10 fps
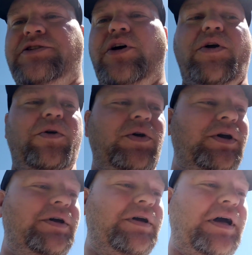So
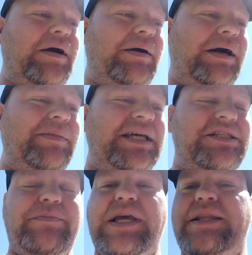I'm
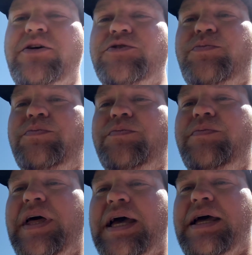estimating those
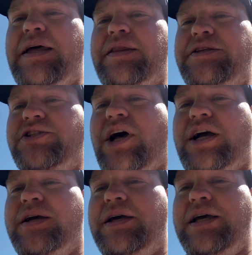the stock
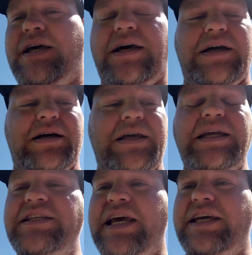
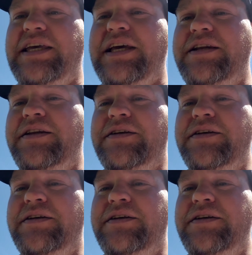intake kit,